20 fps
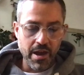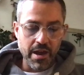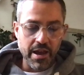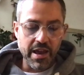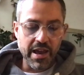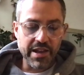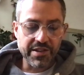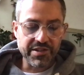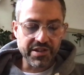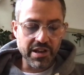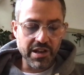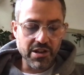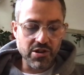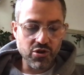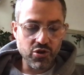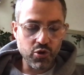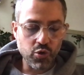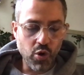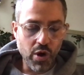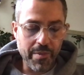It's
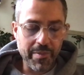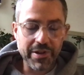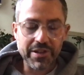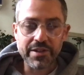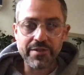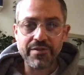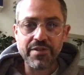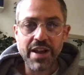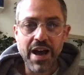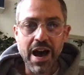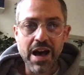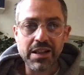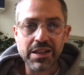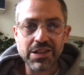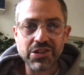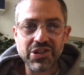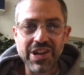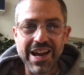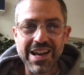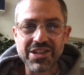enjoyment of
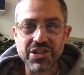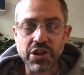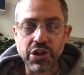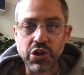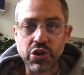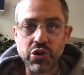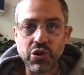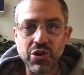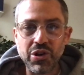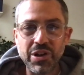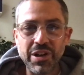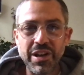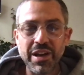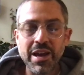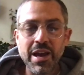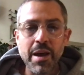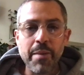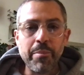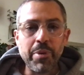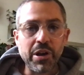knowledge as a good,
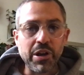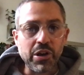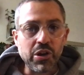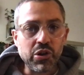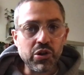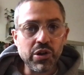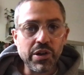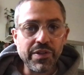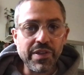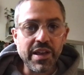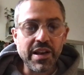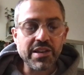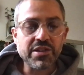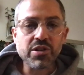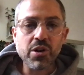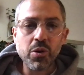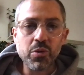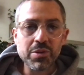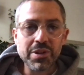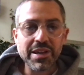but a good that is
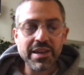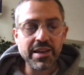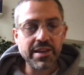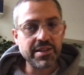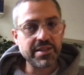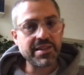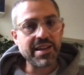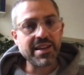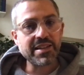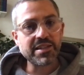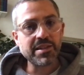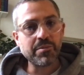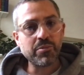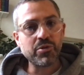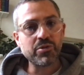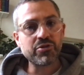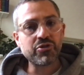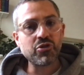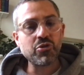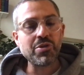only accessible
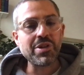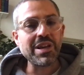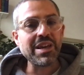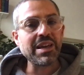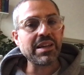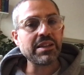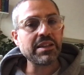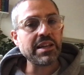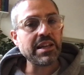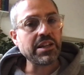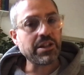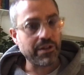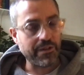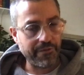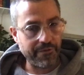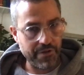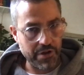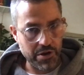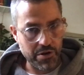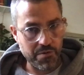to the elite
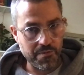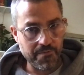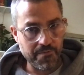few.